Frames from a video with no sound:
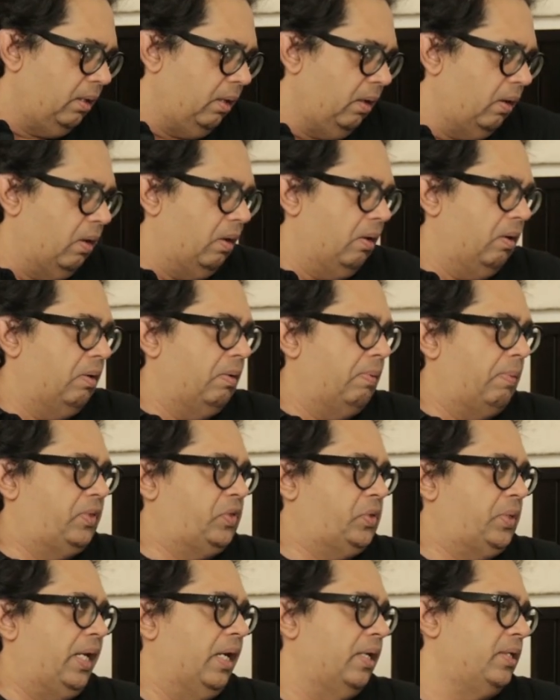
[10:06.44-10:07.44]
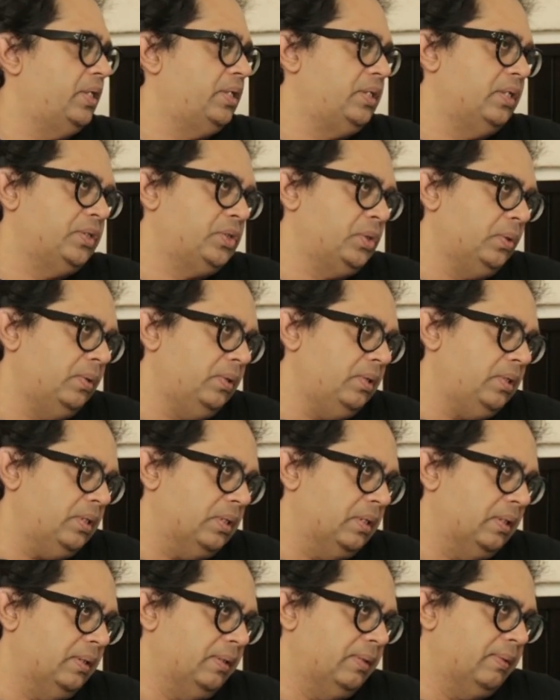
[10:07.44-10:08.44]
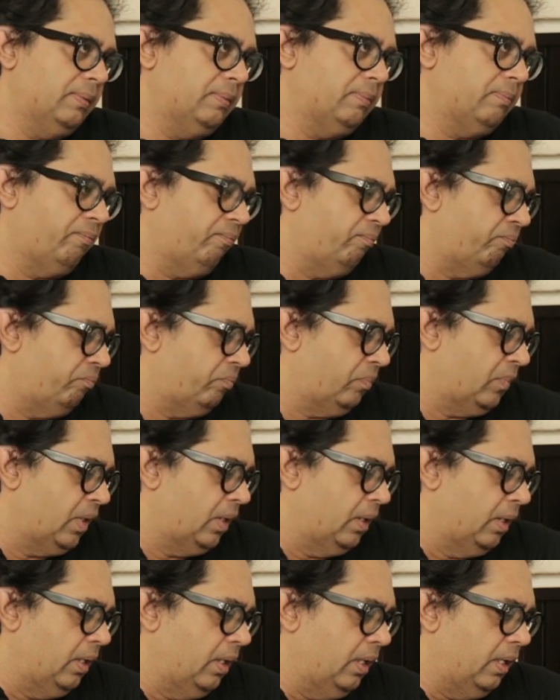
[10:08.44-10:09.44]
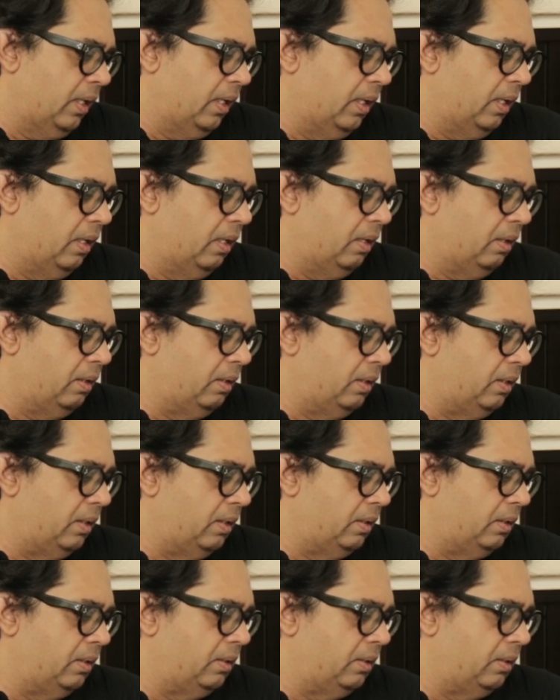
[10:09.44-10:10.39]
Oh, about 300 years old. The